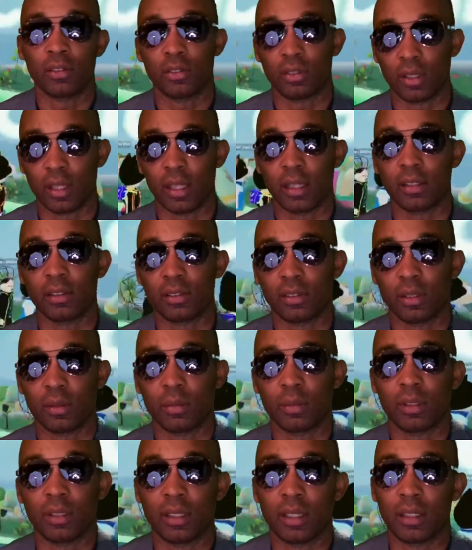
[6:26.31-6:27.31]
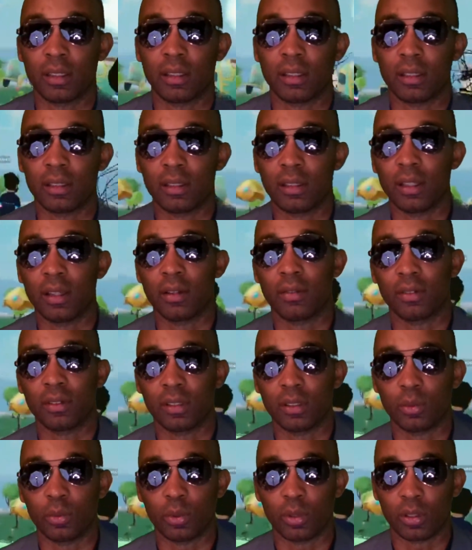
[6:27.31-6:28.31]
So that is something that they can
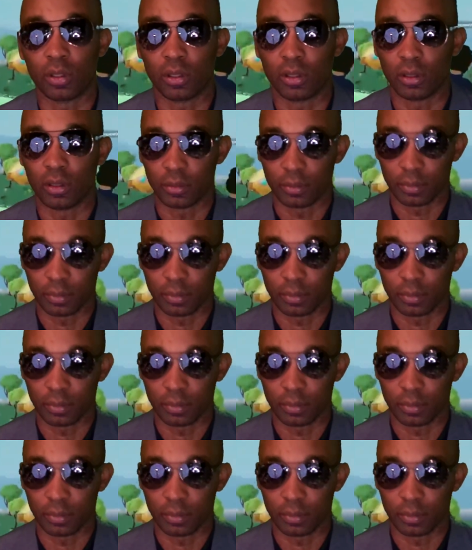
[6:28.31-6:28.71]
definitely work on.